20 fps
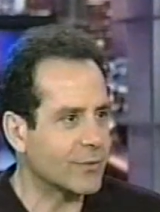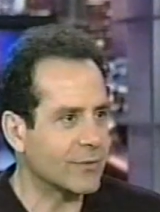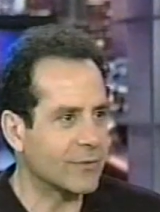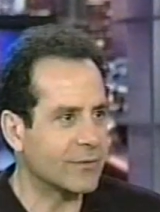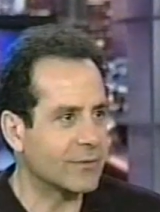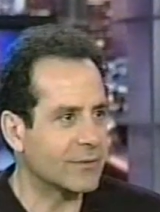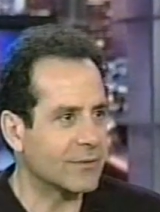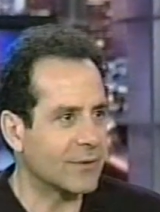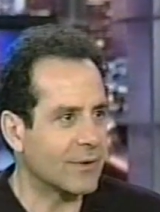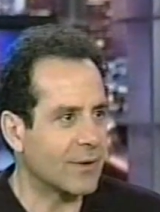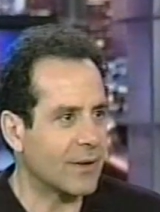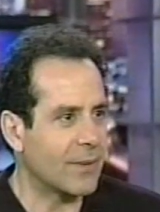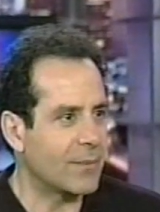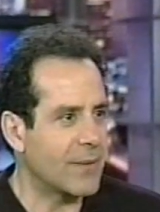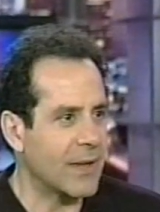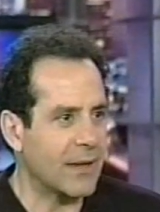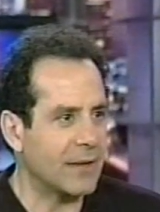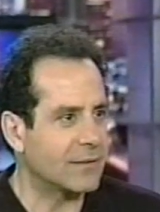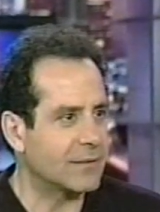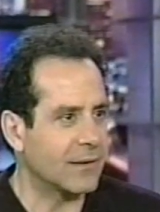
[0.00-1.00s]
was
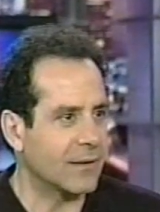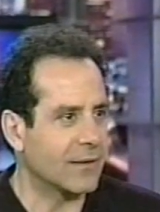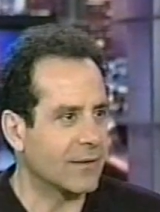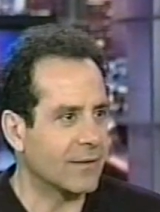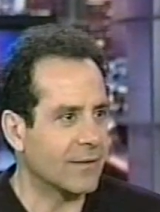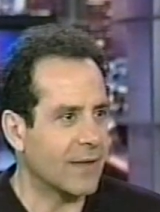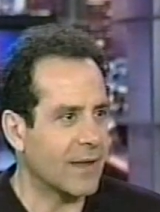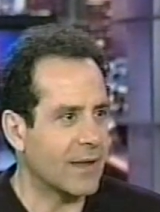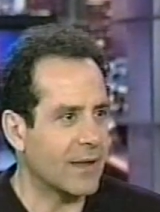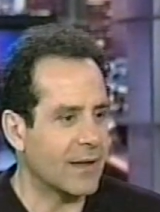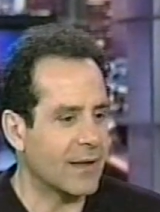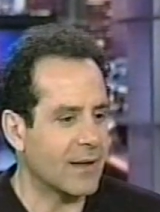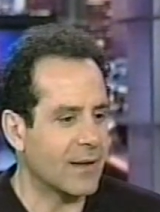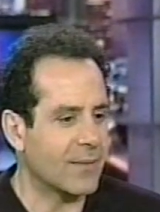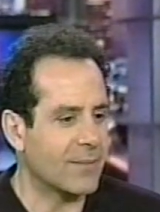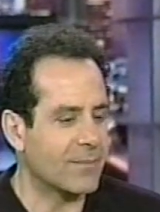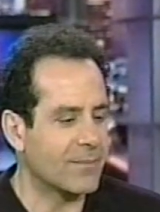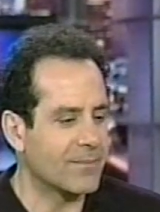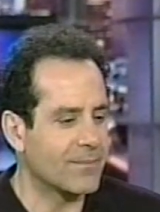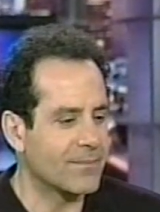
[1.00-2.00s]
amazing. They...
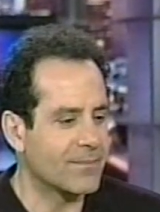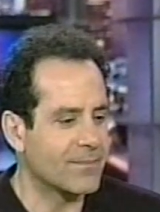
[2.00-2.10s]
Um,